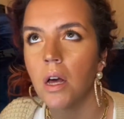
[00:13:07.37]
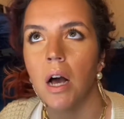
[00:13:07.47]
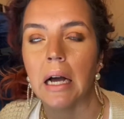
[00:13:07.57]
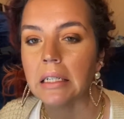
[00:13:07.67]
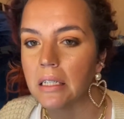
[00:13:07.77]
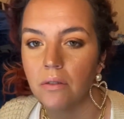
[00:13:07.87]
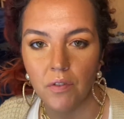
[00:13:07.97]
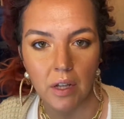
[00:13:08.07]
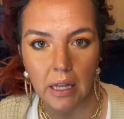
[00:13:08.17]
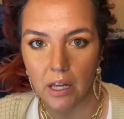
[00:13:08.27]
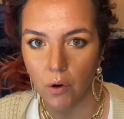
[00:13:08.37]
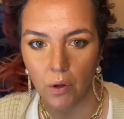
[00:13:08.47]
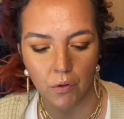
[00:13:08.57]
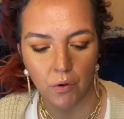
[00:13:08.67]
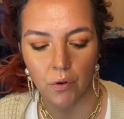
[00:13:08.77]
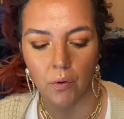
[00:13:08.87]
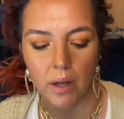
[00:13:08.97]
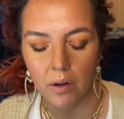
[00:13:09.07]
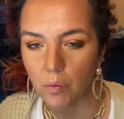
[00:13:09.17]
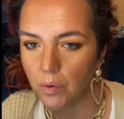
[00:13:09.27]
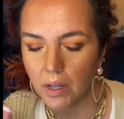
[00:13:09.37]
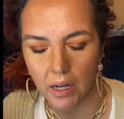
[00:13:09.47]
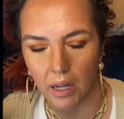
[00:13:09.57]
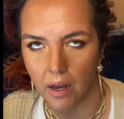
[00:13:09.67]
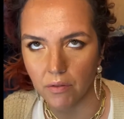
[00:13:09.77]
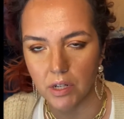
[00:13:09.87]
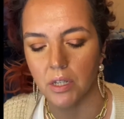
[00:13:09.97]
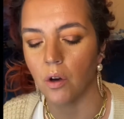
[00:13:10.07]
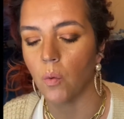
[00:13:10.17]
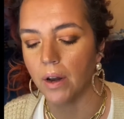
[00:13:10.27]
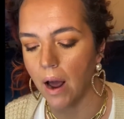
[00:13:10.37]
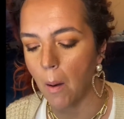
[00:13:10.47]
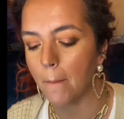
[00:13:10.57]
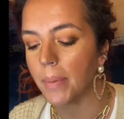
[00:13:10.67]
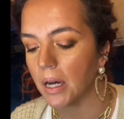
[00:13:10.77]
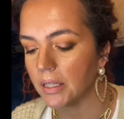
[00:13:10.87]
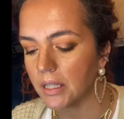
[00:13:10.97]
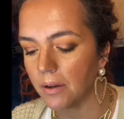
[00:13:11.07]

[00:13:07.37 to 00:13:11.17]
I didn't feel like going through and getting every single one out, but